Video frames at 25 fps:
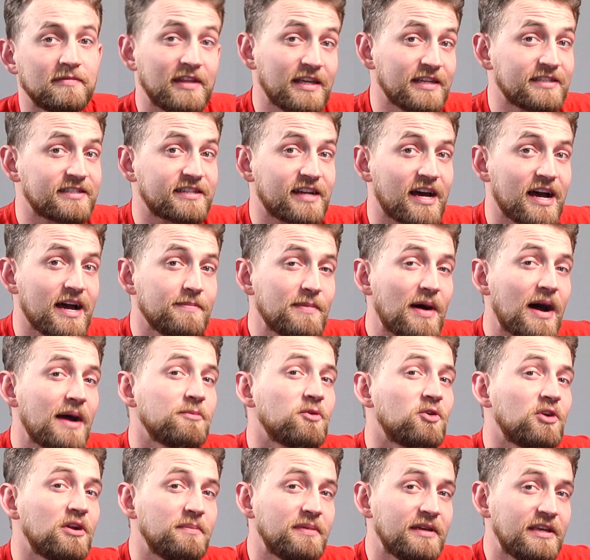This time I'm
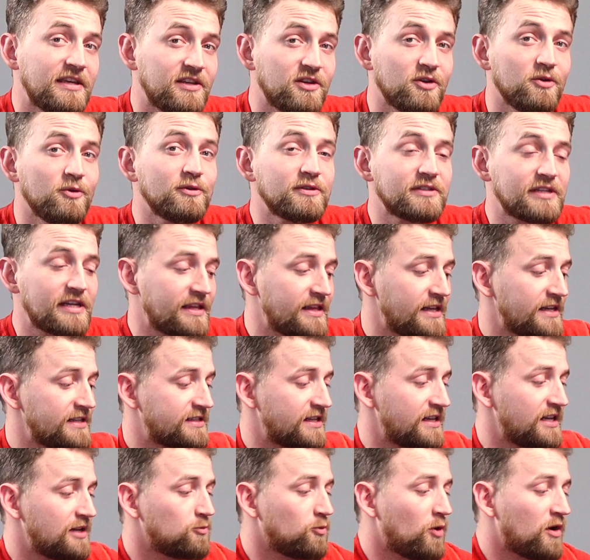going to be using this
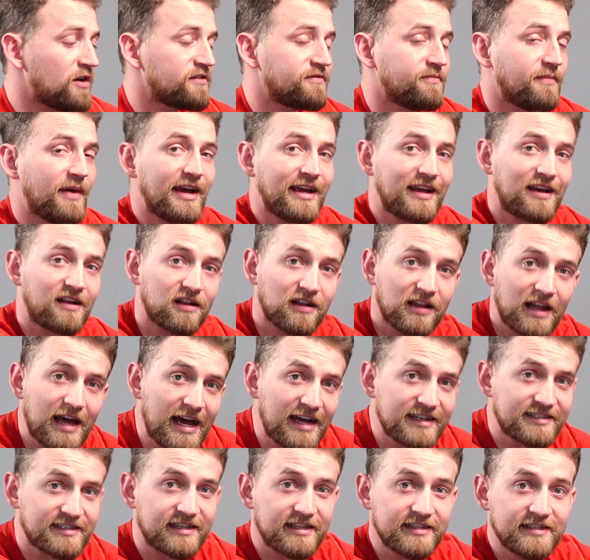in one of my
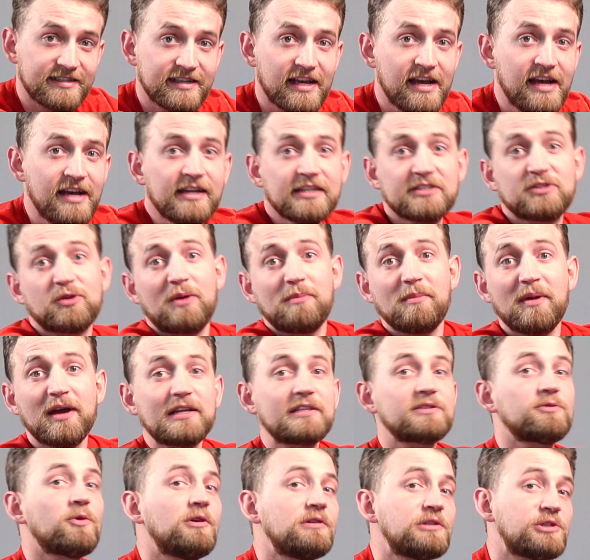classes, so I might
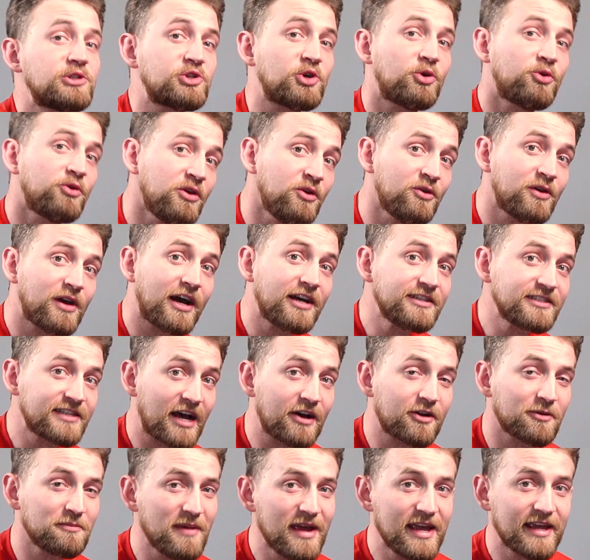as well show you guys
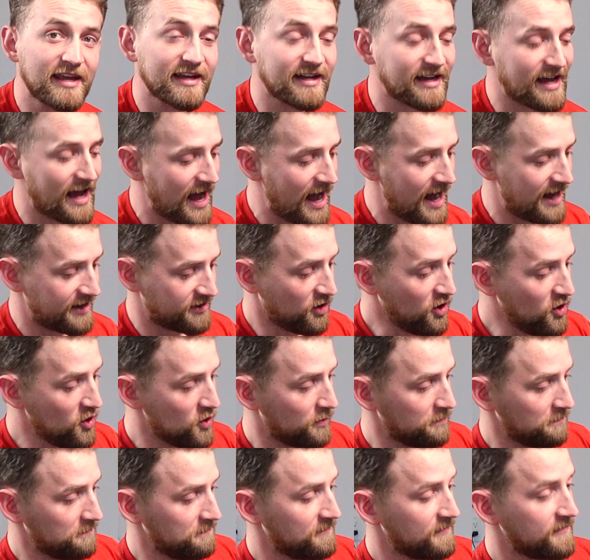how to make it at
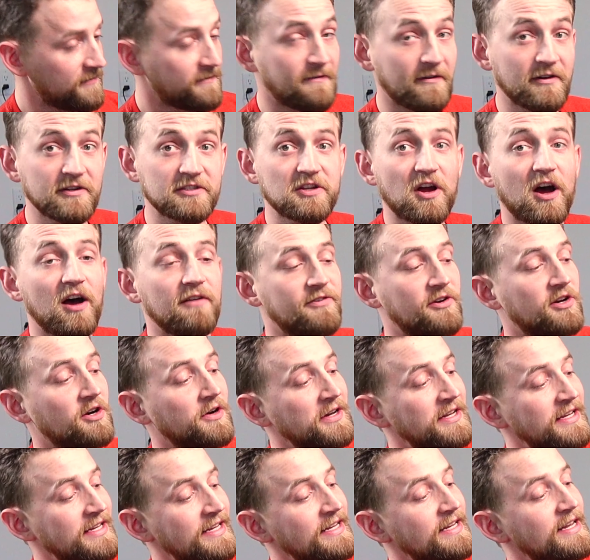home. First off, you're
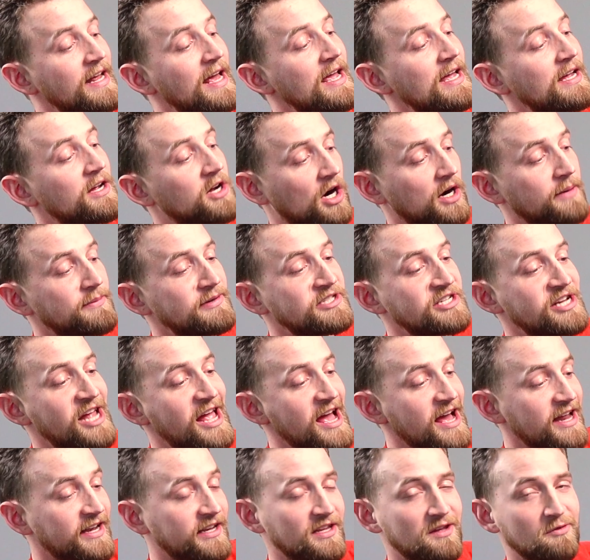going to need a garbage can.